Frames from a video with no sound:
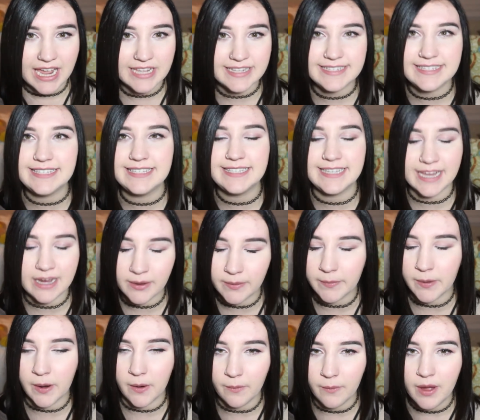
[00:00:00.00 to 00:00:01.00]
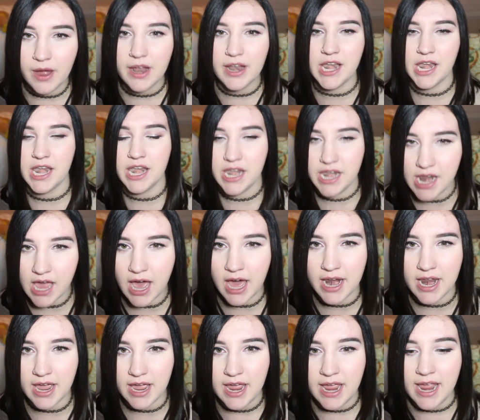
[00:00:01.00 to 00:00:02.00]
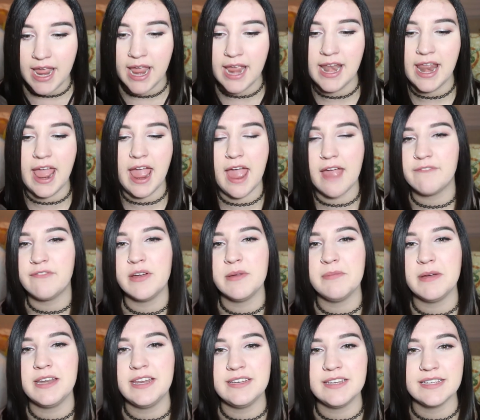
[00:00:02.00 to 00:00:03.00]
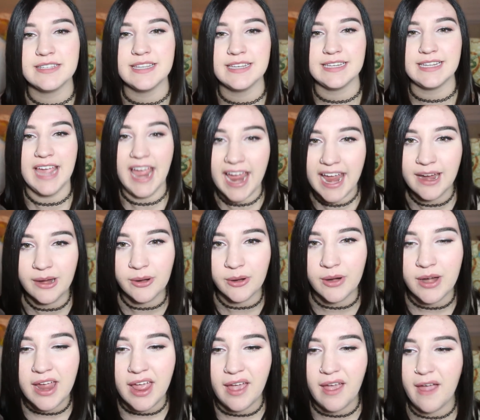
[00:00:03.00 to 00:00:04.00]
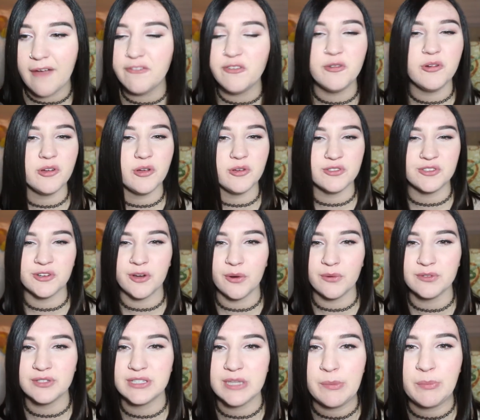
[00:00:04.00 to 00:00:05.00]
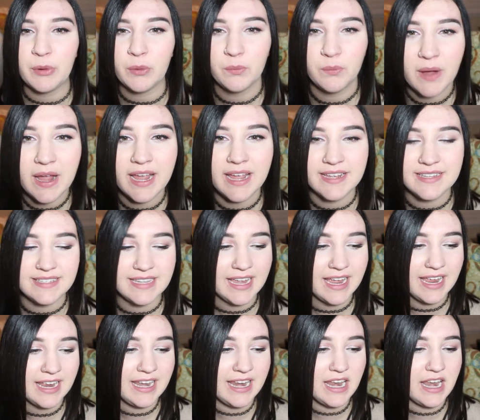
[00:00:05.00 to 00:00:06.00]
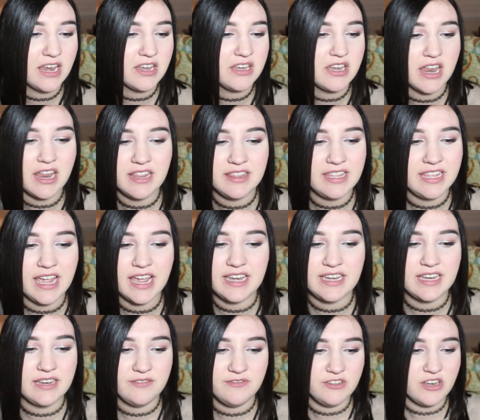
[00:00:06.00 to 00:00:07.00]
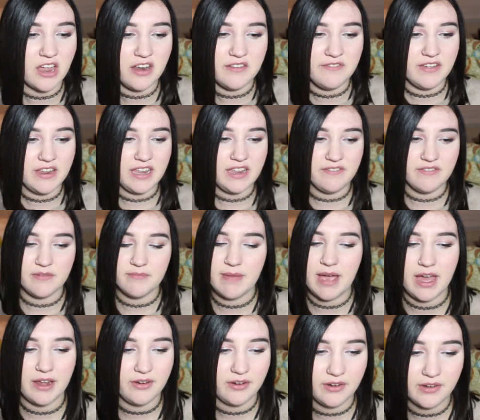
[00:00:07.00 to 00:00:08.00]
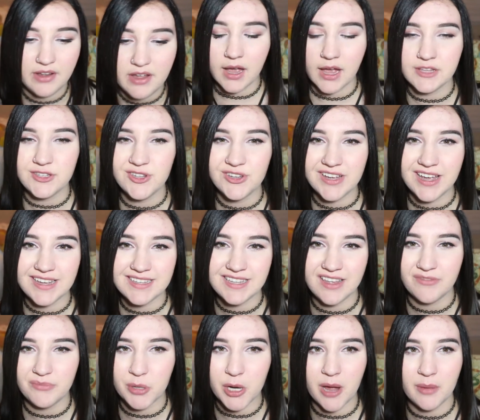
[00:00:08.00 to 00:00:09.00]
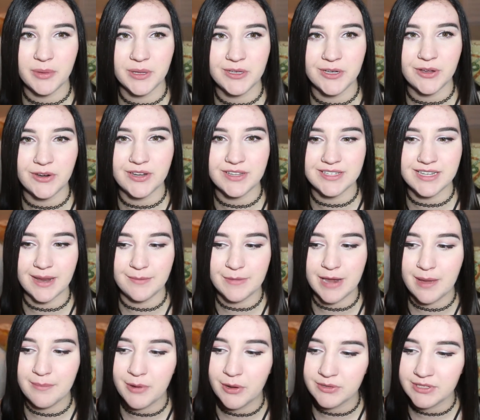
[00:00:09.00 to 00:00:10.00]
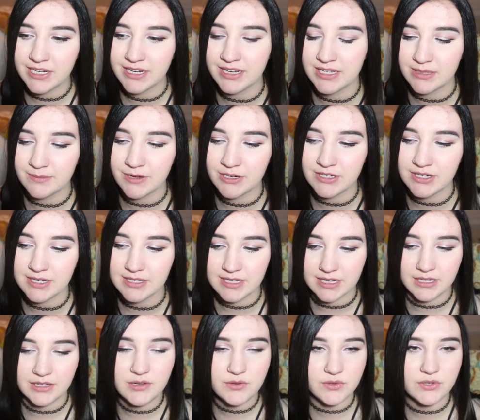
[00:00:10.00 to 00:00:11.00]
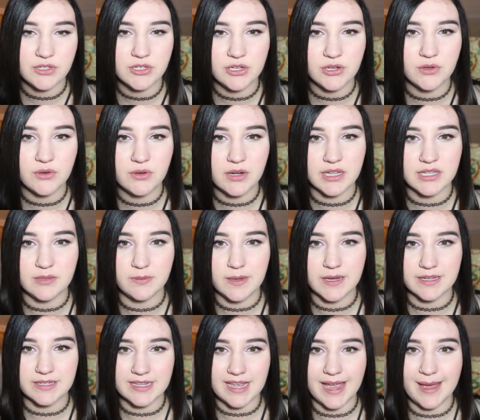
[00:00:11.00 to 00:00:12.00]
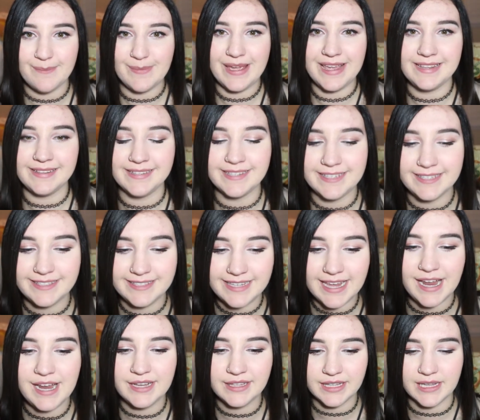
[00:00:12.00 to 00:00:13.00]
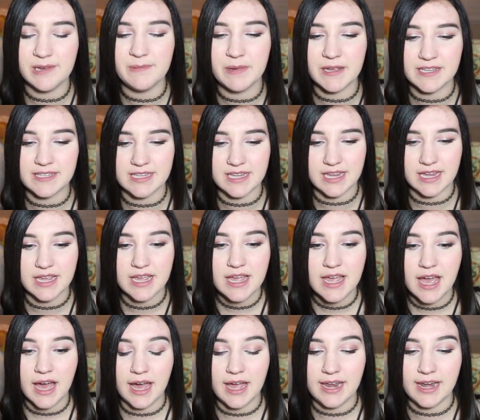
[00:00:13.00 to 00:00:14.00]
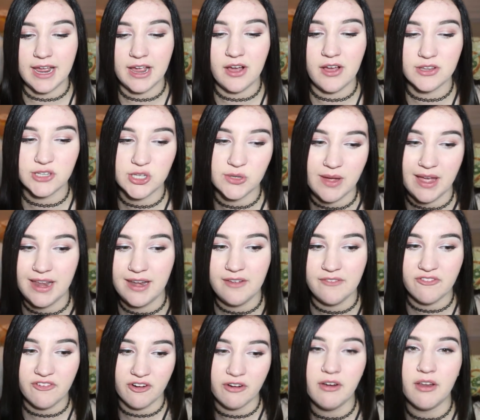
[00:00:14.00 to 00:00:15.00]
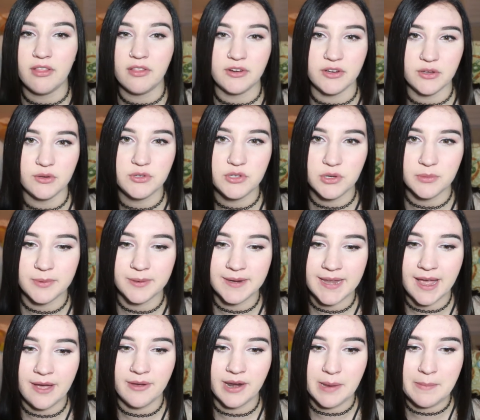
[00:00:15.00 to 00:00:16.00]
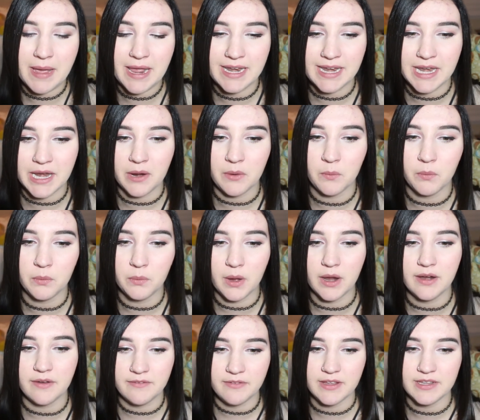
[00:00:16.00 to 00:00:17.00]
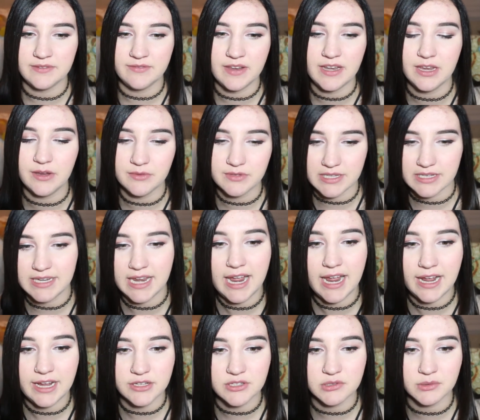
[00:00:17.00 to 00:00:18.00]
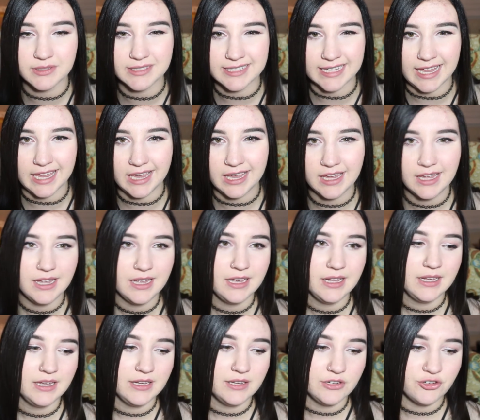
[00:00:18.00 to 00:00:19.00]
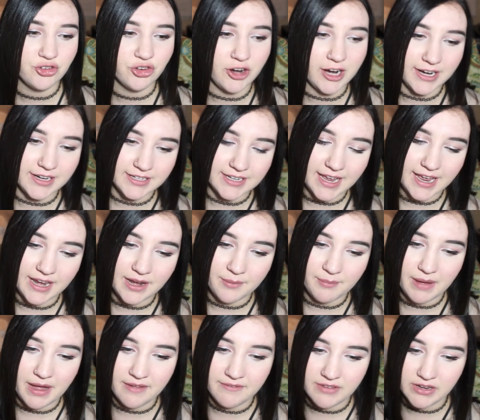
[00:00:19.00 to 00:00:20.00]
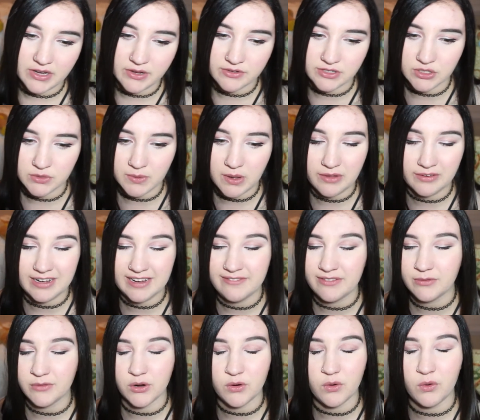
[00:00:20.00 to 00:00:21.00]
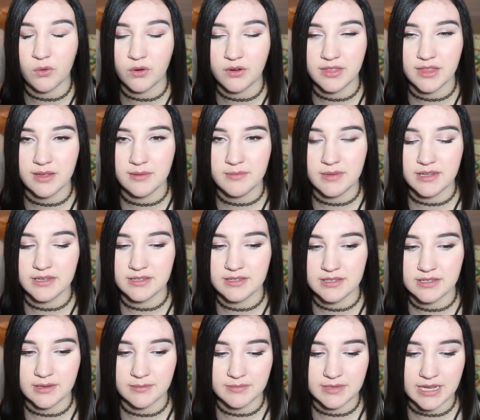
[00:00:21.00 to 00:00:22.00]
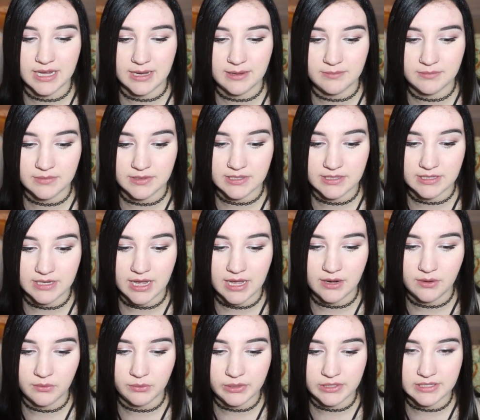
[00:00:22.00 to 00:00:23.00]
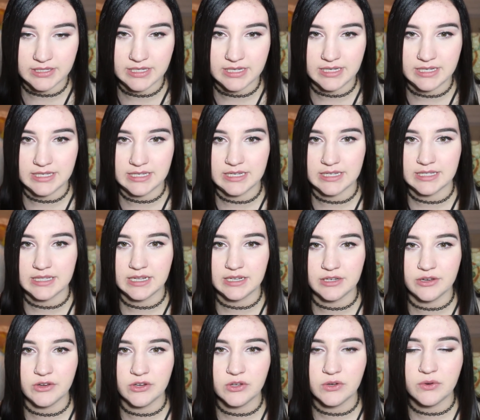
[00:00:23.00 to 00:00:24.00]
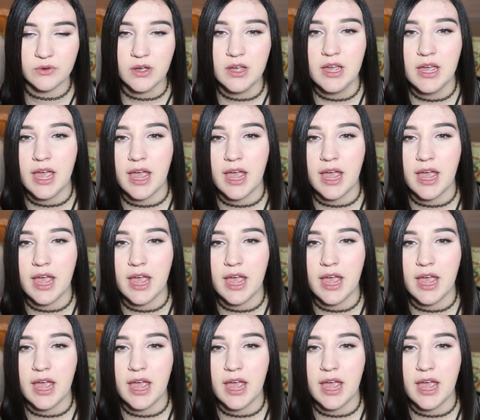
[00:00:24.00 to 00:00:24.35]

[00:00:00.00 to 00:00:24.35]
Zero, nada. And everybody doesn't care. Everyone goes their own separate ways. And in the end, none of it even mattered. As you guys have probably noticed, I'm not posting as much as I used to. It's because I'm insanely busy. And I also edit for another YouTuber now, and I'm editing one of his videos a day. So it's like trying to edit my videos as well, or even record them, is sometimes not always the easiest thing to do.